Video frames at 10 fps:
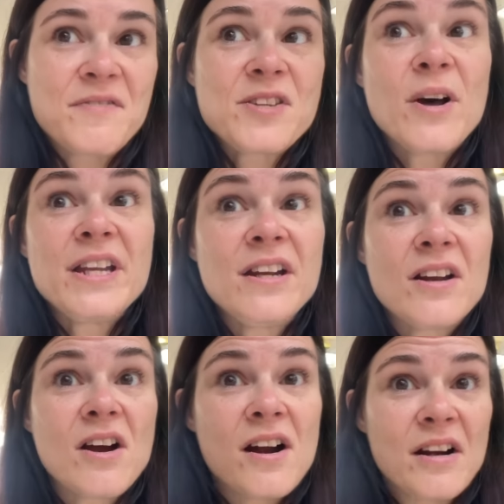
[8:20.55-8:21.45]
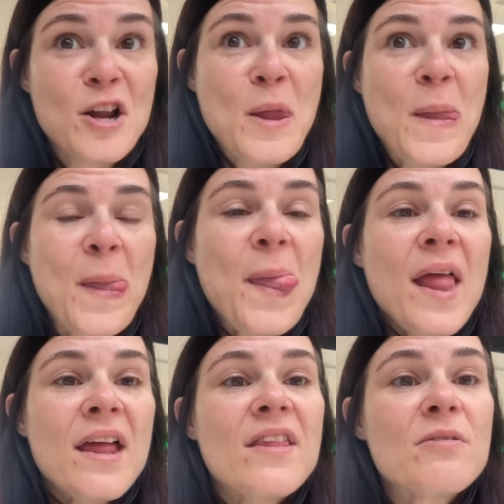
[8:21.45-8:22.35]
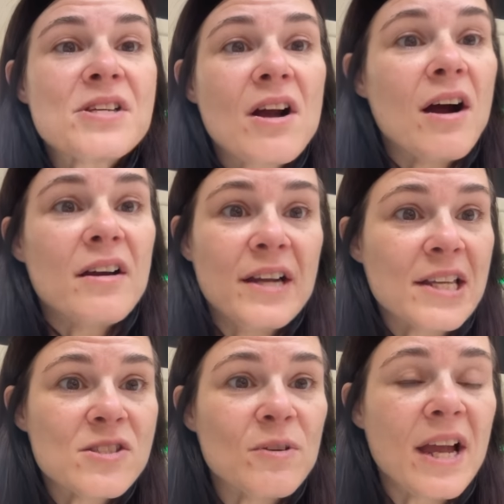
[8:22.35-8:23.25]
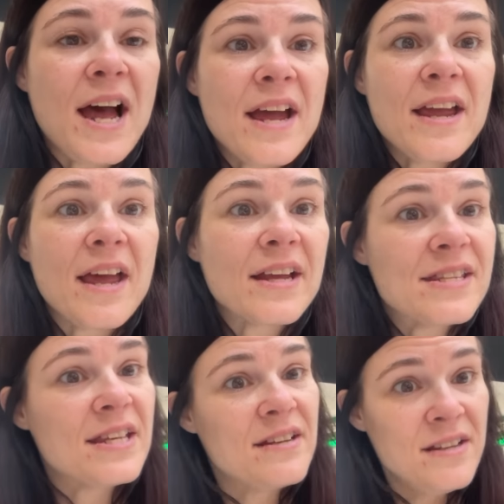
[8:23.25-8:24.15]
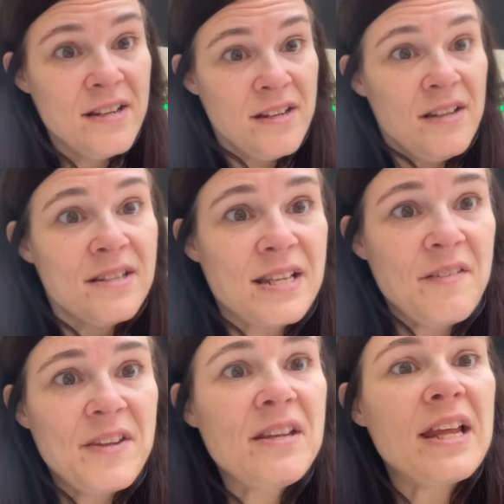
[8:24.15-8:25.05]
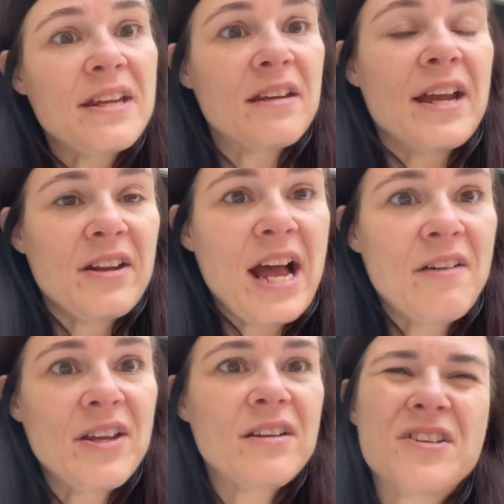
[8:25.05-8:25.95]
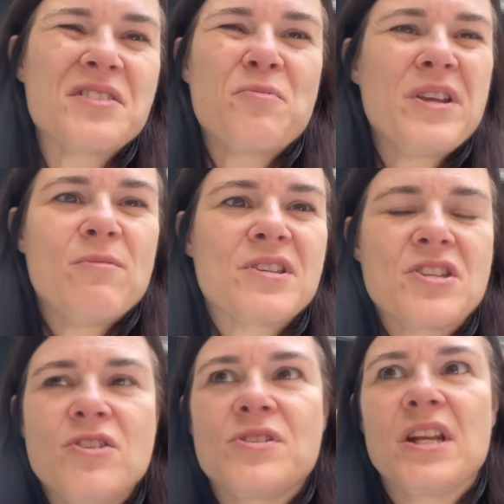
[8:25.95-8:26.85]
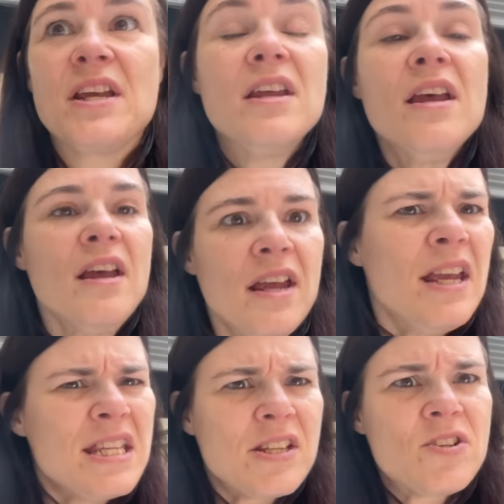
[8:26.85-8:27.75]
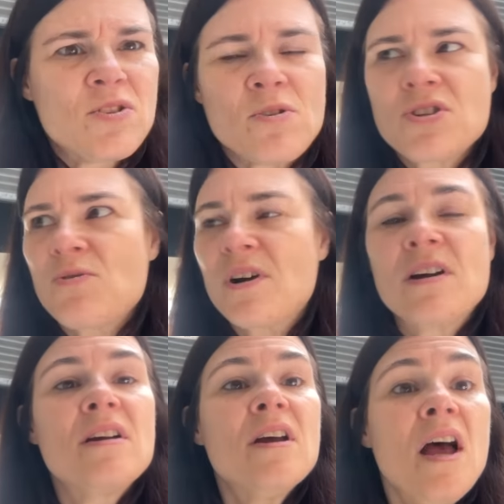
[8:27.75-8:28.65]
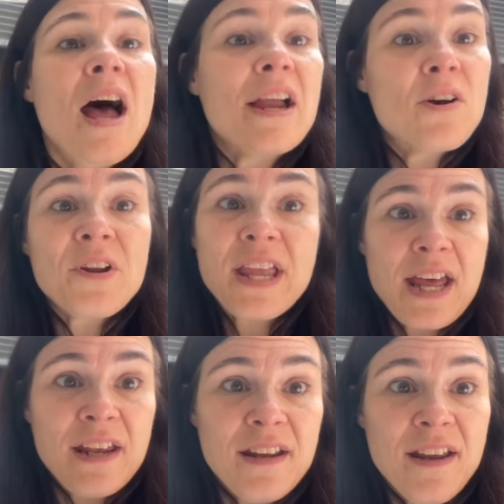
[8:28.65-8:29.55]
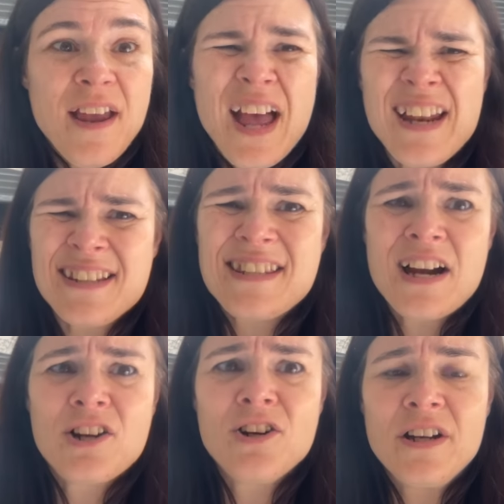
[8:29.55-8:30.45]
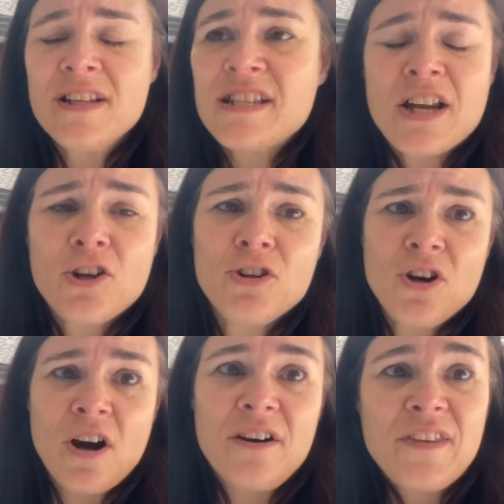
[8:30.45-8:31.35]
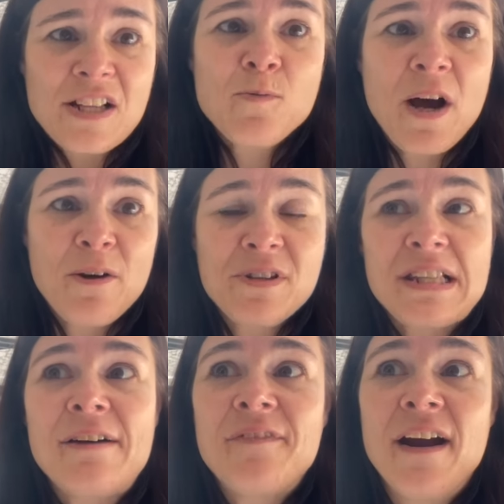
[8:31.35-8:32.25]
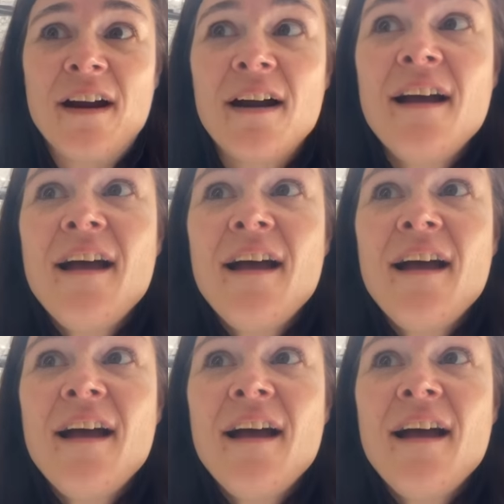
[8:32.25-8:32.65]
So I needed a cart. And there was a cart next to a guy, and I said, Safi, like, I could have it because he wasn't using it. He said, sure, sure. I go to get it, and it's not good. It's not a good cart. That's why it was left there.